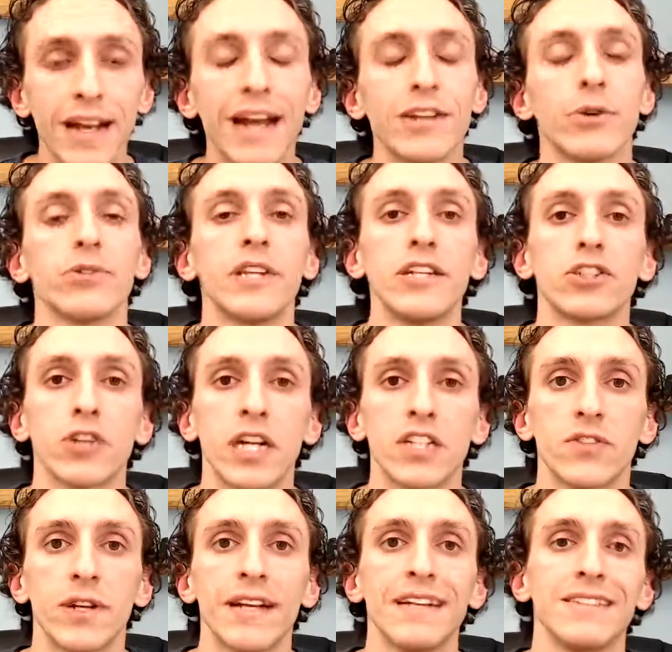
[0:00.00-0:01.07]
I don't think
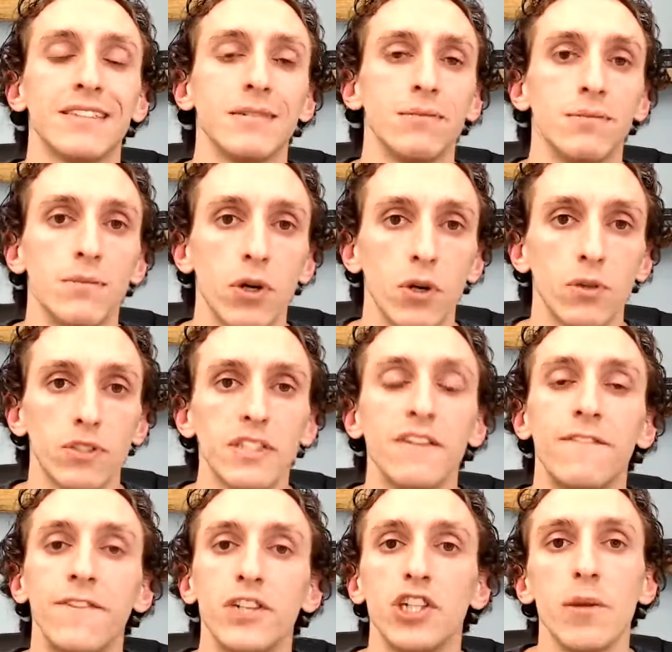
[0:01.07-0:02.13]
transferring is the most
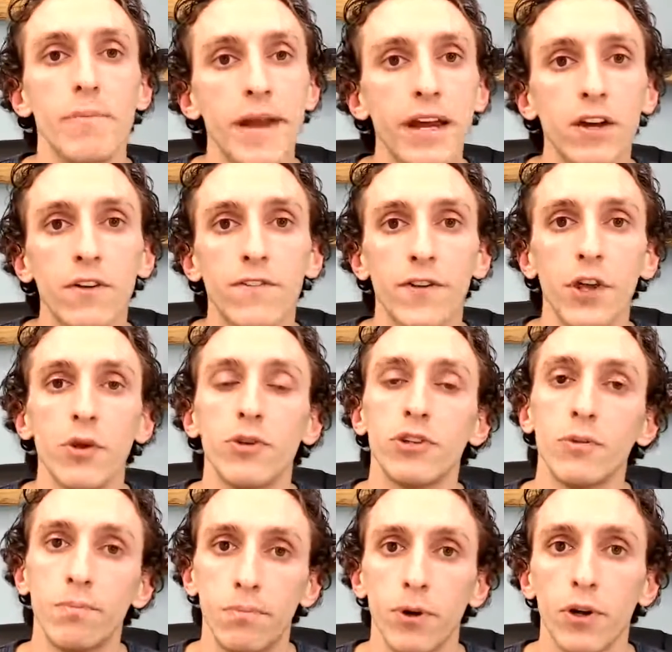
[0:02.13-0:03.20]
efficient manner for you to
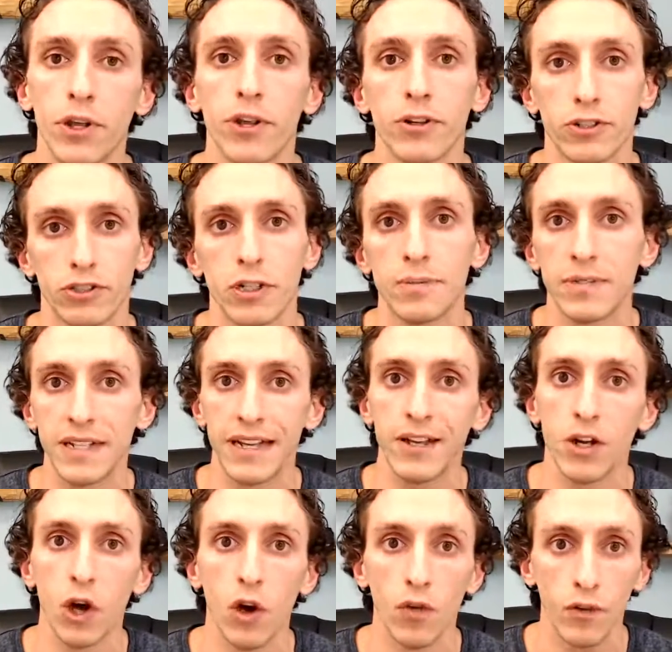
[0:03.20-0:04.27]
book your trip to get
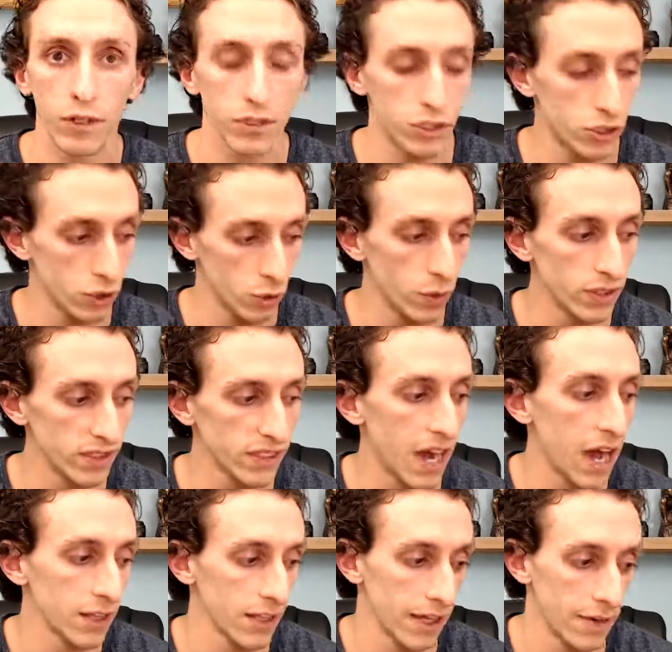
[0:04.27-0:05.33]
over to
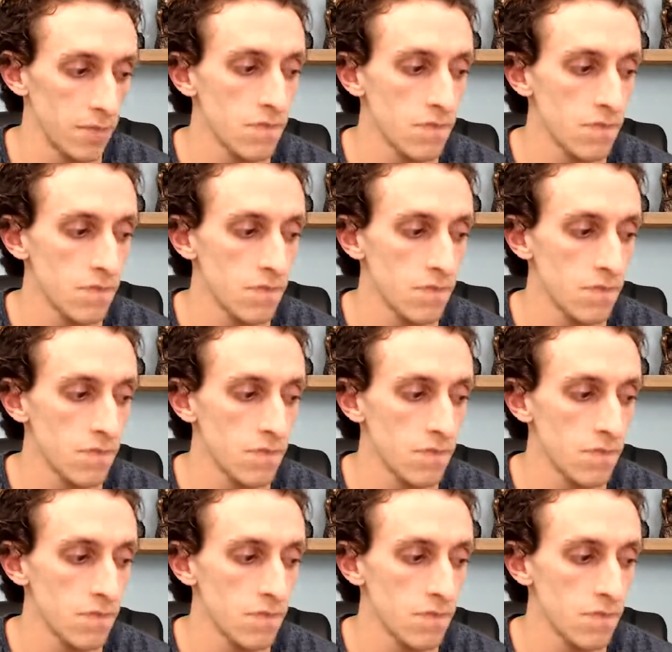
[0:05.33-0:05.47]
Scotland.